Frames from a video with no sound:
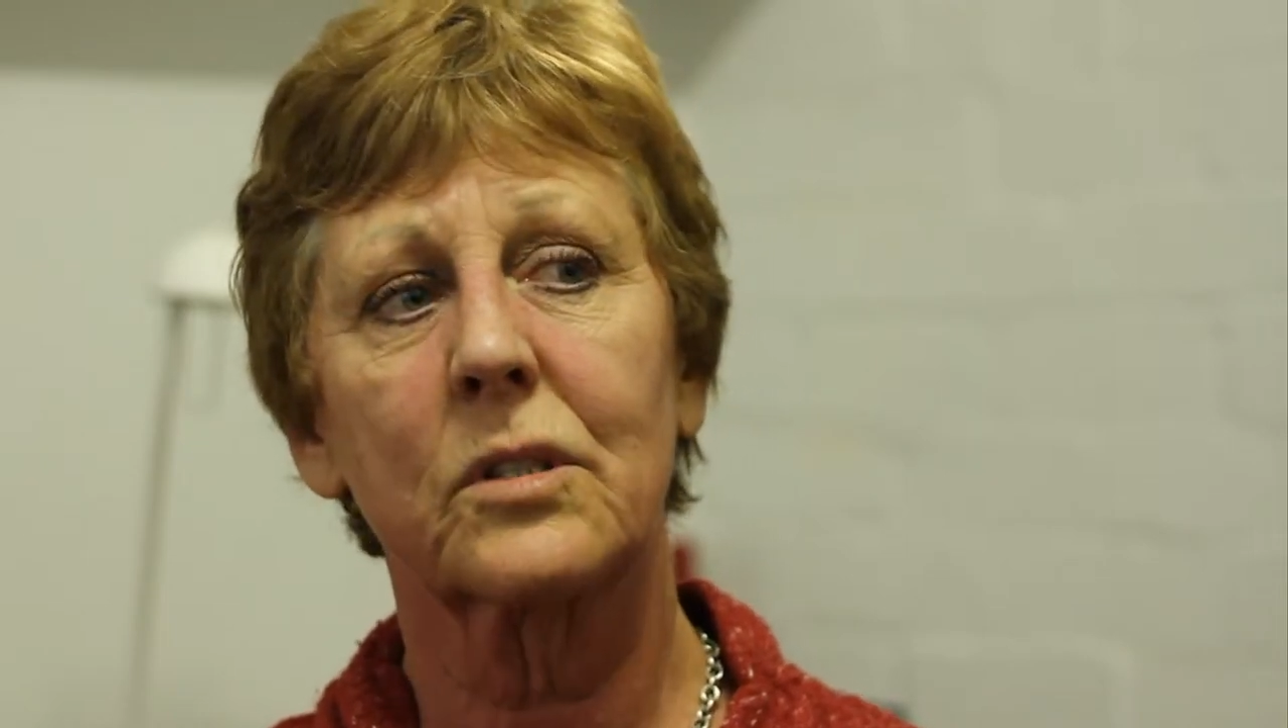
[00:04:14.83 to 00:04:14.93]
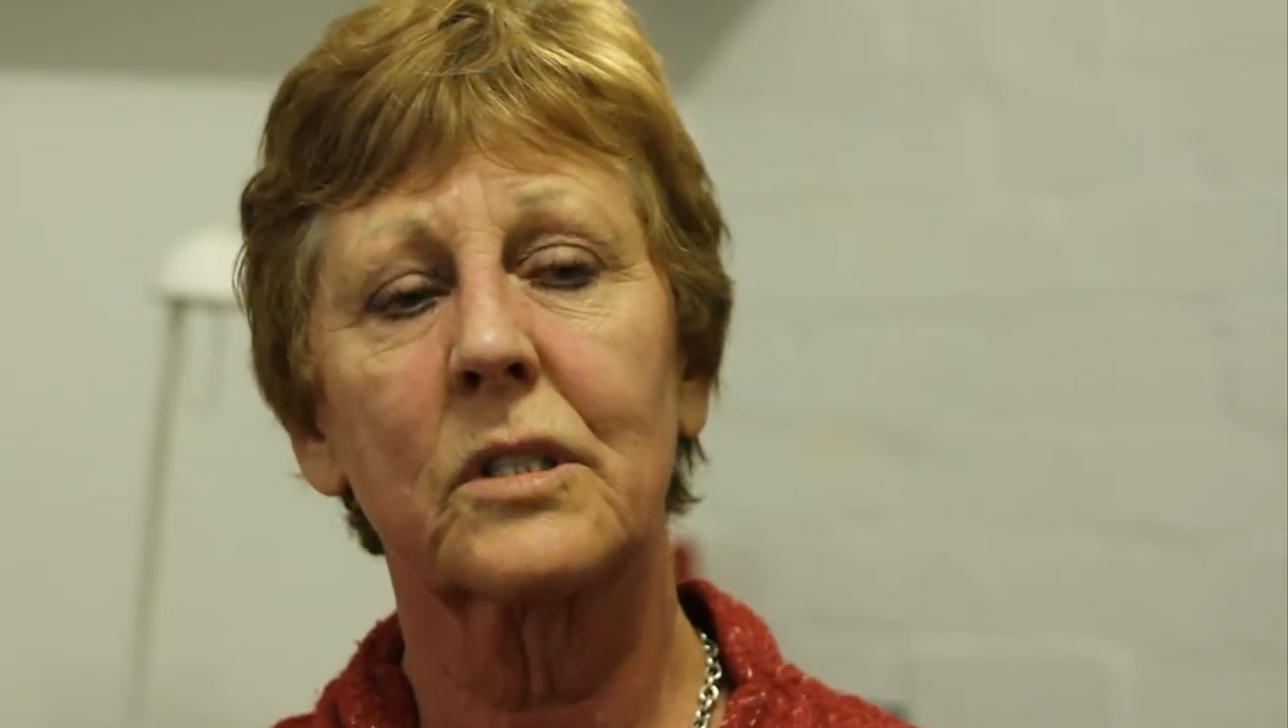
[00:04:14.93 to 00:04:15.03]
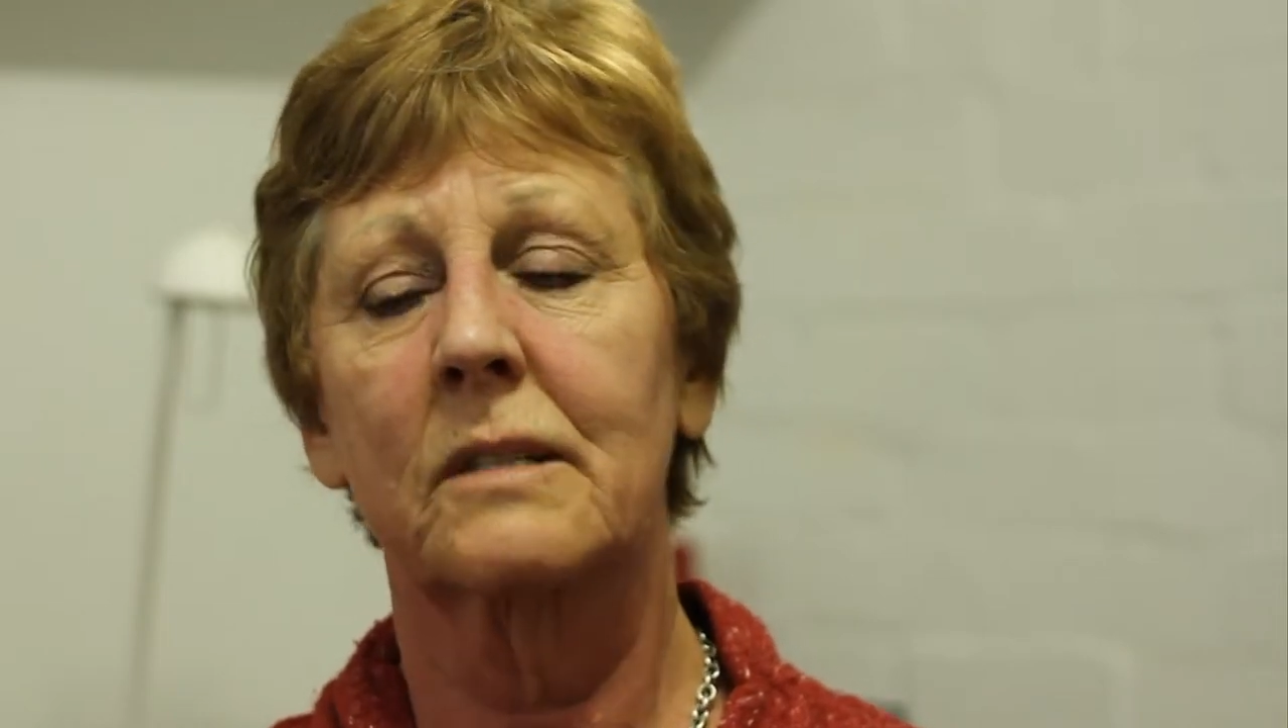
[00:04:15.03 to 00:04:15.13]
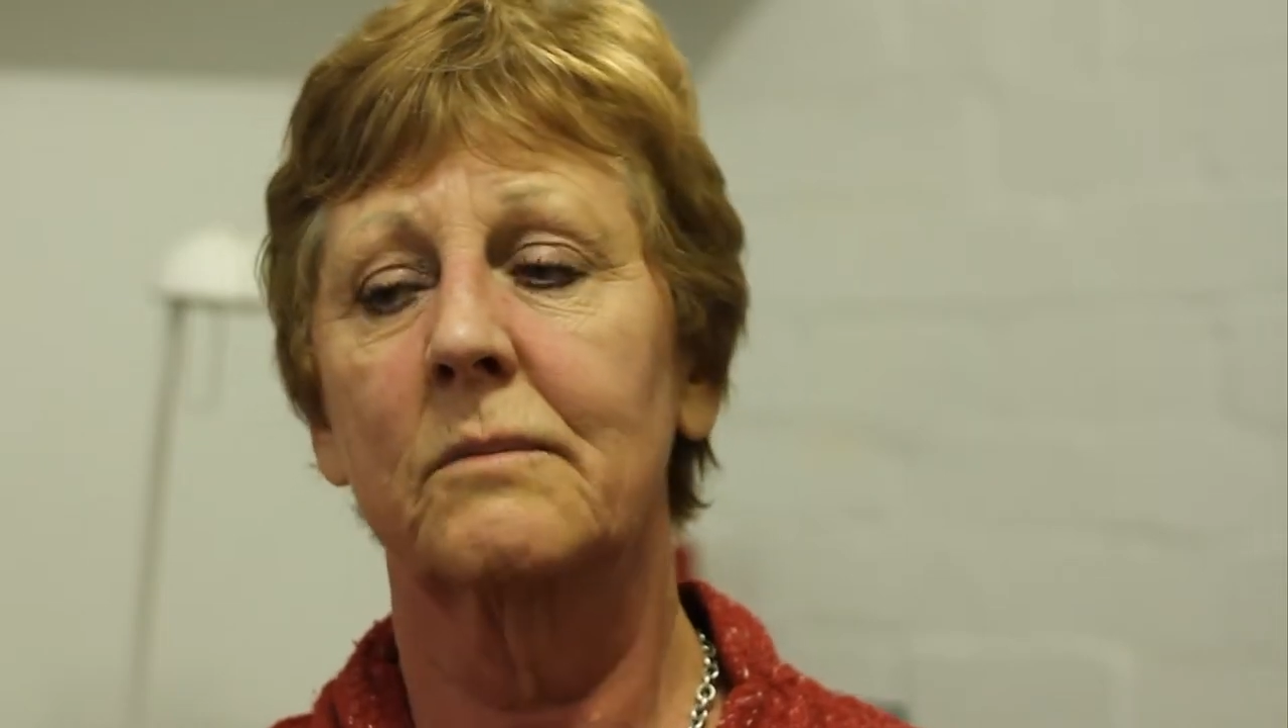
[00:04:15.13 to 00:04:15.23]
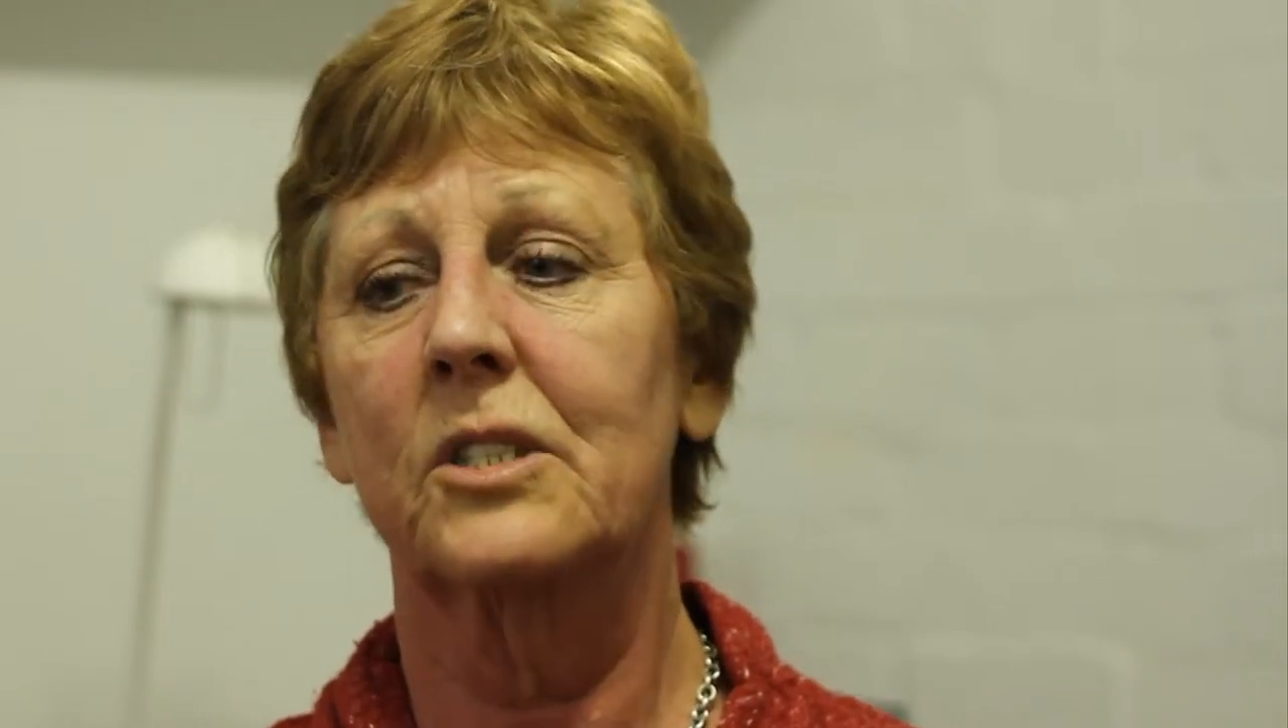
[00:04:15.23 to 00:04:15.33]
and